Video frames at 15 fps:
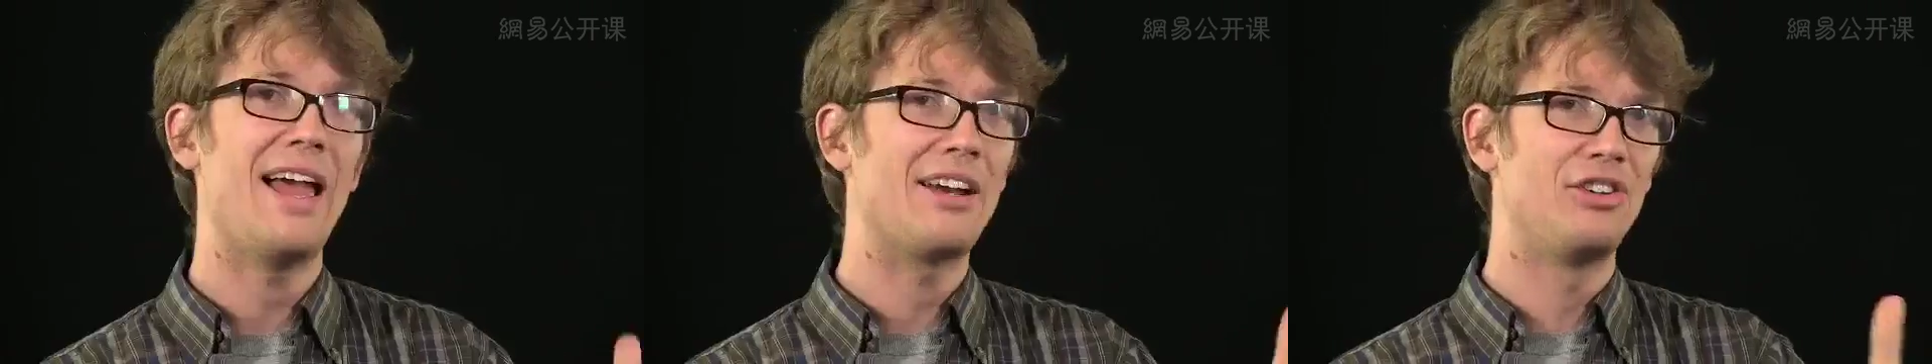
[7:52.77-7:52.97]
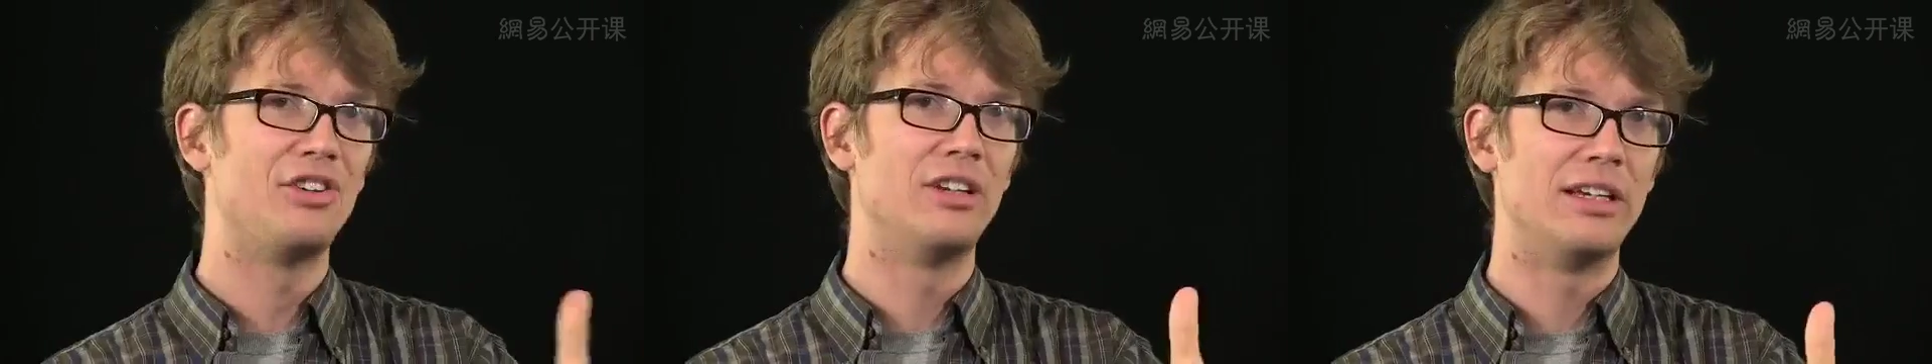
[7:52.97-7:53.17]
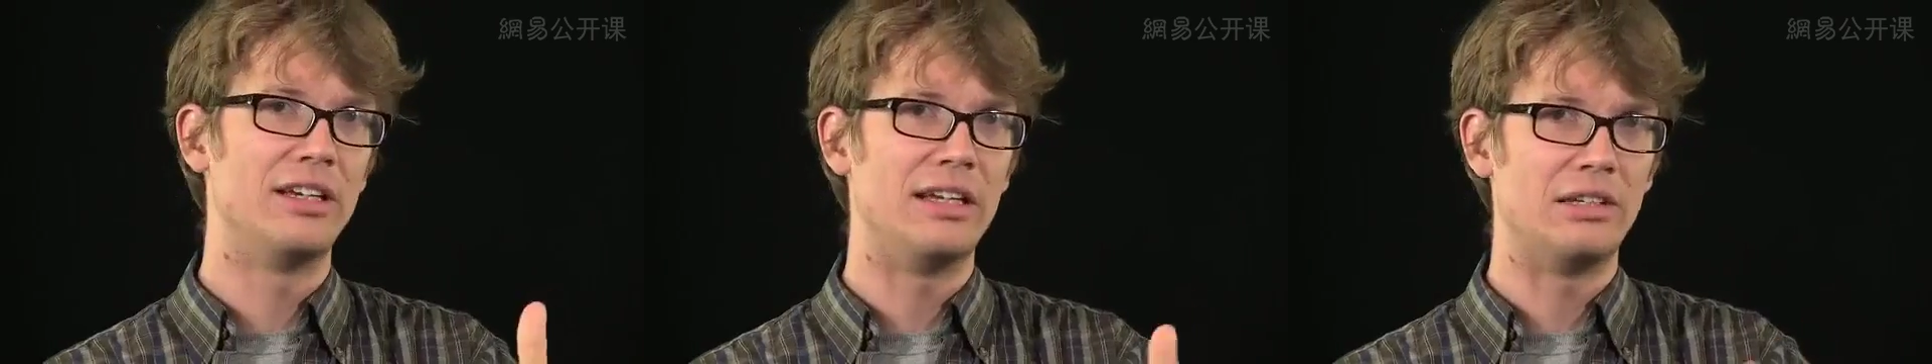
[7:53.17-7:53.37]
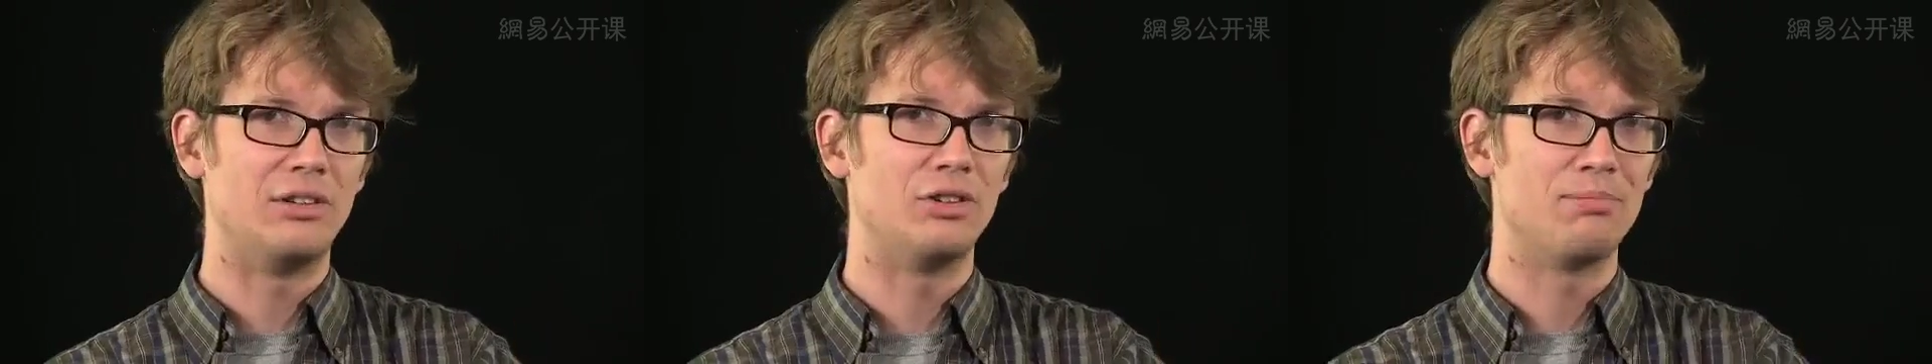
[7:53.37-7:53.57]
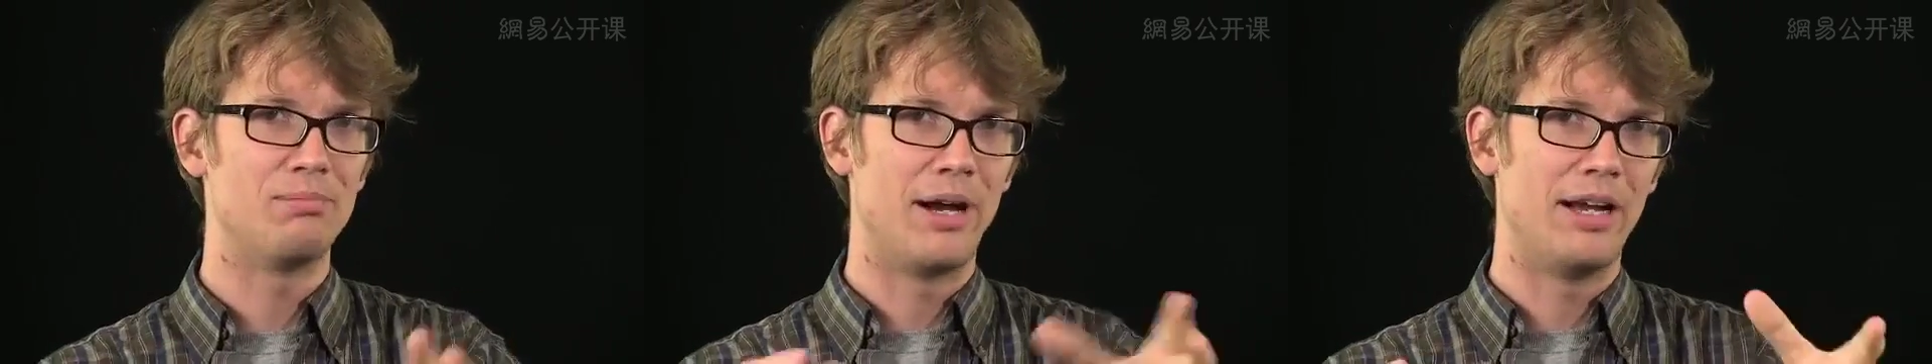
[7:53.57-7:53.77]
Actually, it
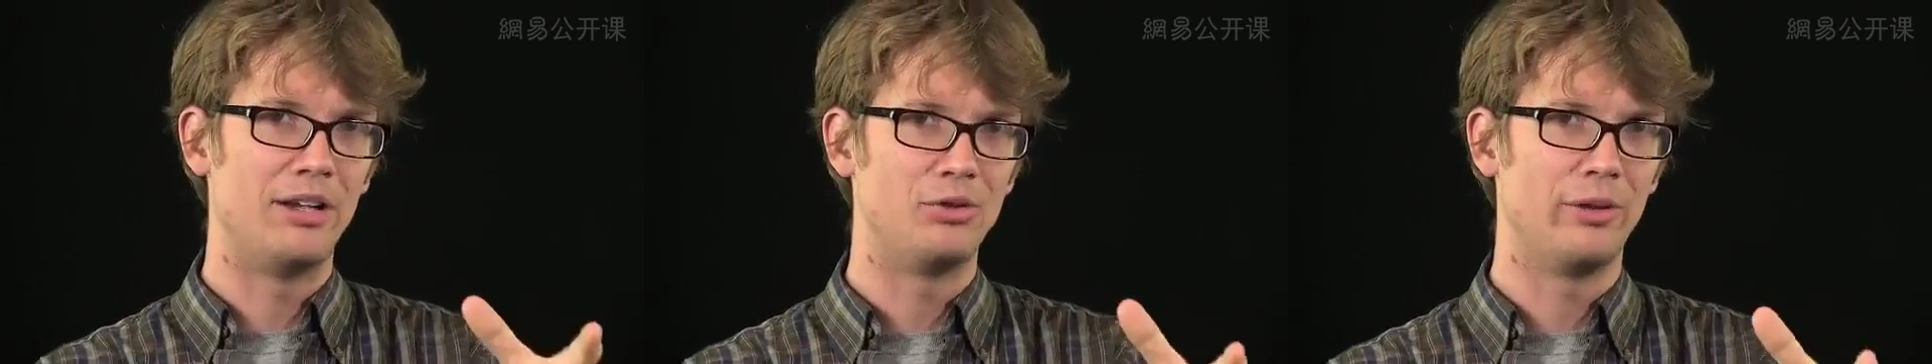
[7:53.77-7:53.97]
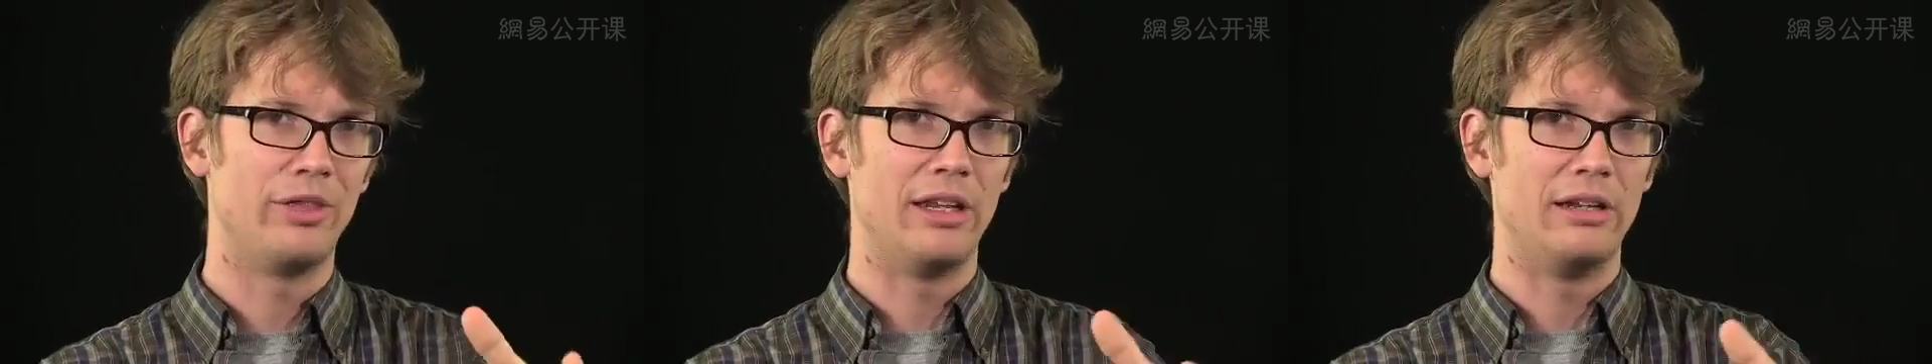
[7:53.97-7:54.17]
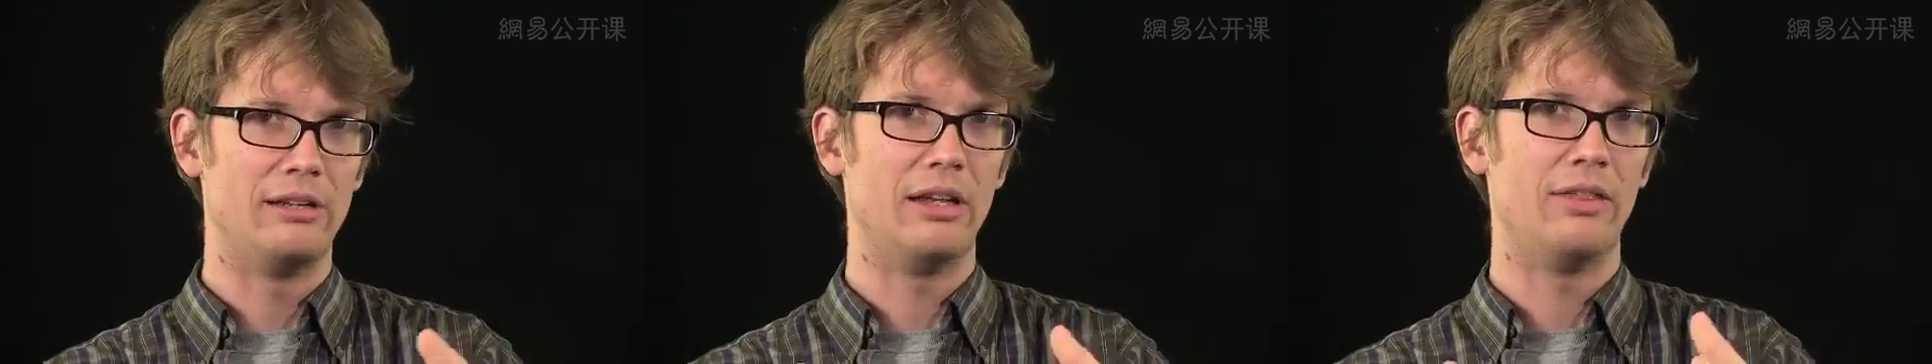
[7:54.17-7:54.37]
just binds with it